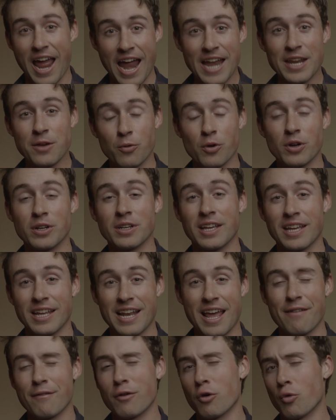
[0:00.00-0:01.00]
anyone can
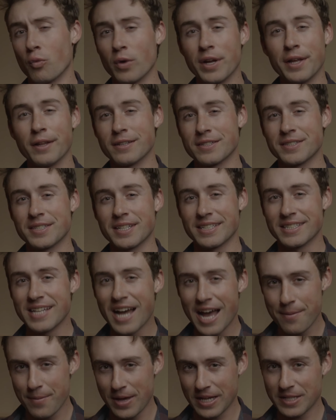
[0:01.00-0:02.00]
have a realistic
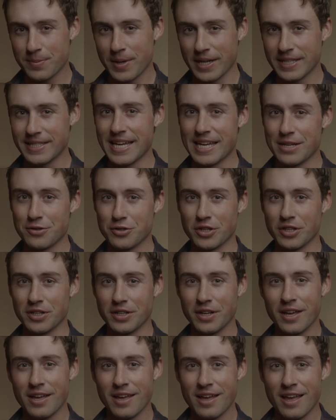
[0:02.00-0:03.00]
time expectation
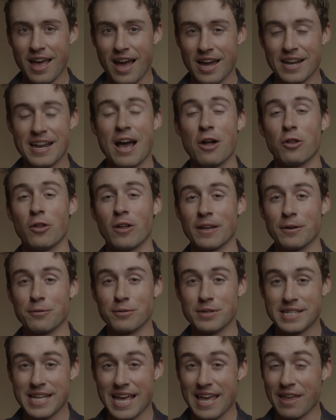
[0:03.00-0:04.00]
on how long it
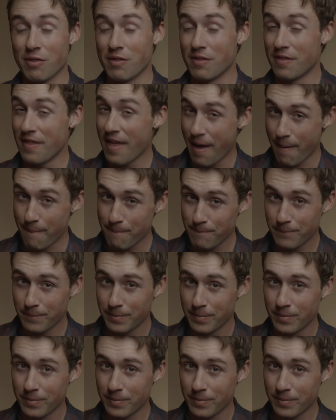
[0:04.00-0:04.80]
would take them.